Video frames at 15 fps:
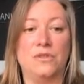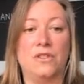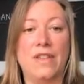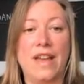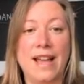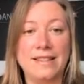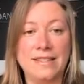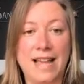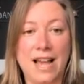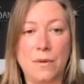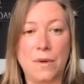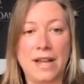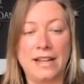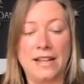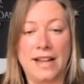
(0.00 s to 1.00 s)
So that's
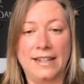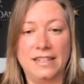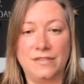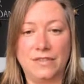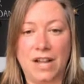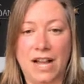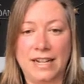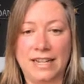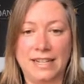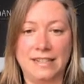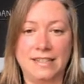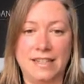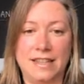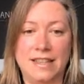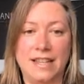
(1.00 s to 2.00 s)
how I kind of got
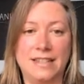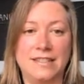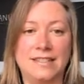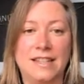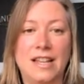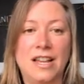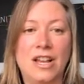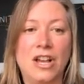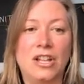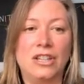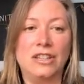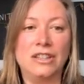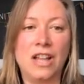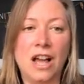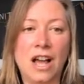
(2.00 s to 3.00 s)
into this
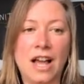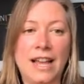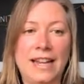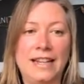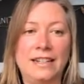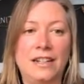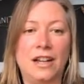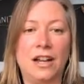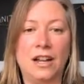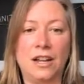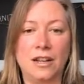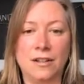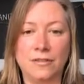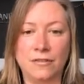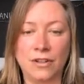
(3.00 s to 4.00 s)
line
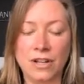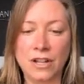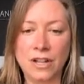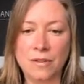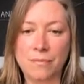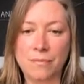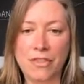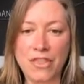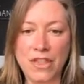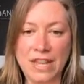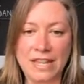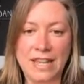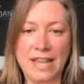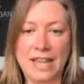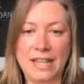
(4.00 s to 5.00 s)
of
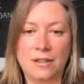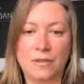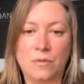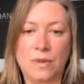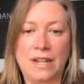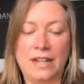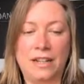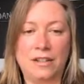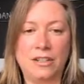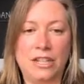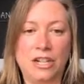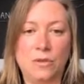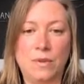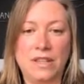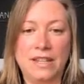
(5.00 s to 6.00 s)
thinking when it,
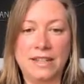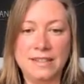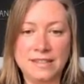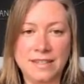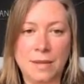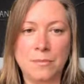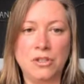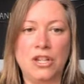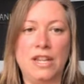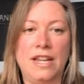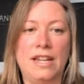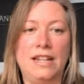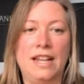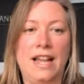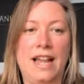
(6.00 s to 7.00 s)
you know, with
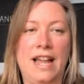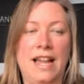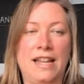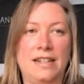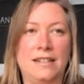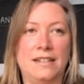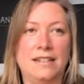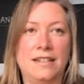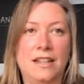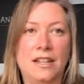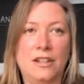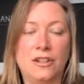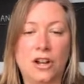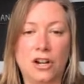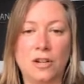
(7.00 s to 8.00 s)
consumption and
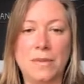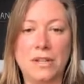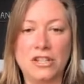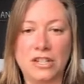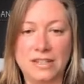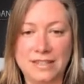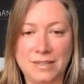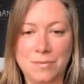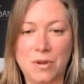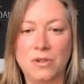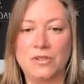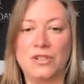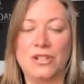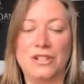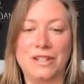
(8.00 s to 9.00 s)
garbage and
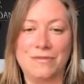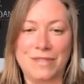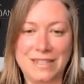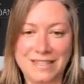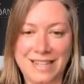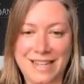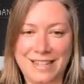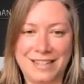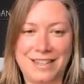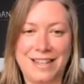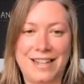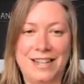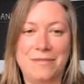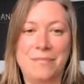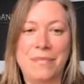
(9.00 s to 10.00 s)
disposal and
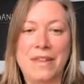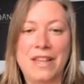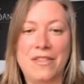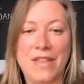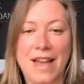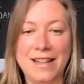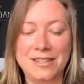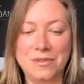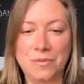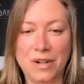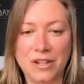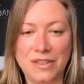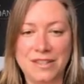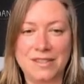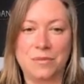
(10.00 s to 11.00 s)
recycling. That's
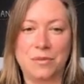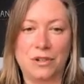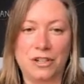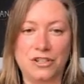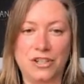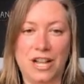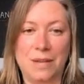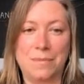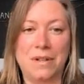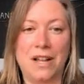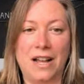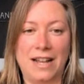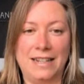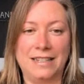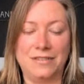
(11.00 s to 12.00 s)
where this workshop
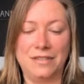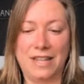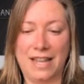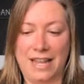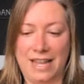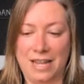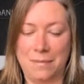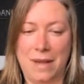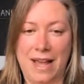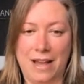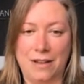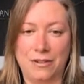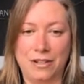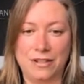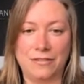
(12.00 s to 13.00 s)
kind of came
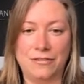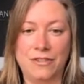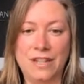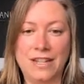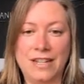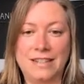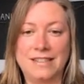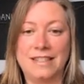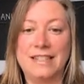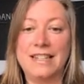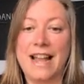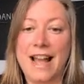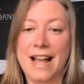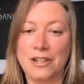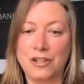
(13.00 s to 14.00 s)
out of. It's a
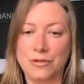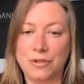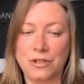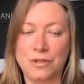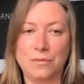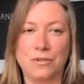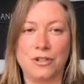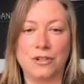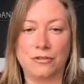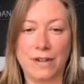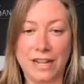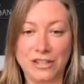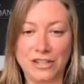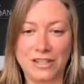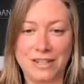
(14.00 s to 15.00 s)
natural
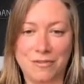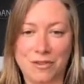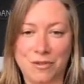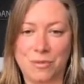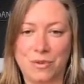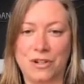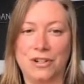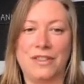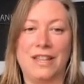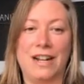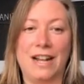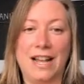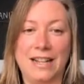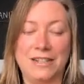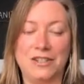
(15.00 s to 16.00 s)
progression of the work
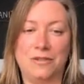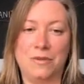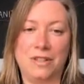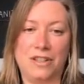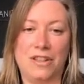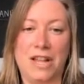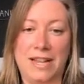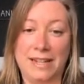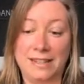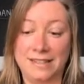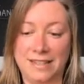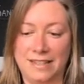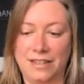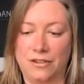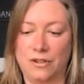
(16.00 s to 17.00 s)
that I do with
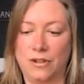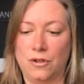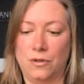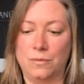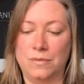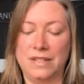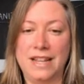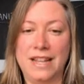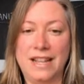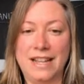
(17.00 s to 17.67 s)
clients in their homes.